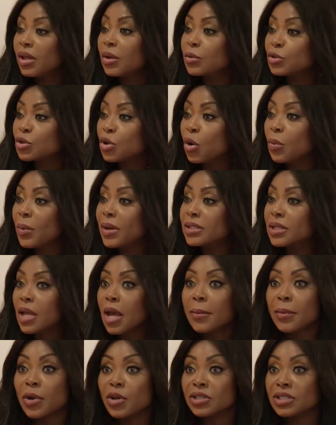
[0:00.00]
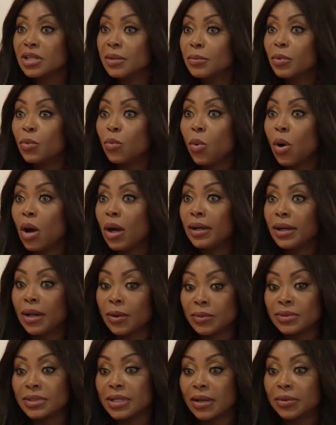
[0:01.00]
was always, because number one, it
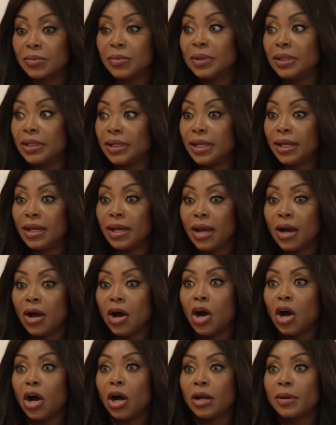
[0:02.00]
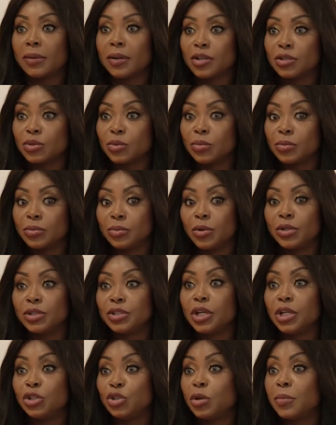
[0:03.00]
was like really hard, because
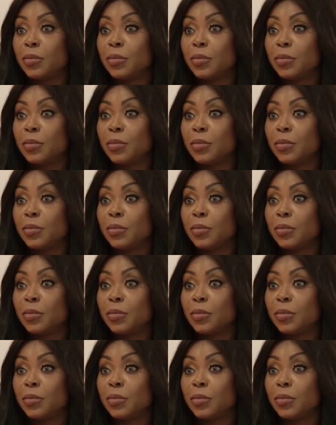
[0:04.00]
it took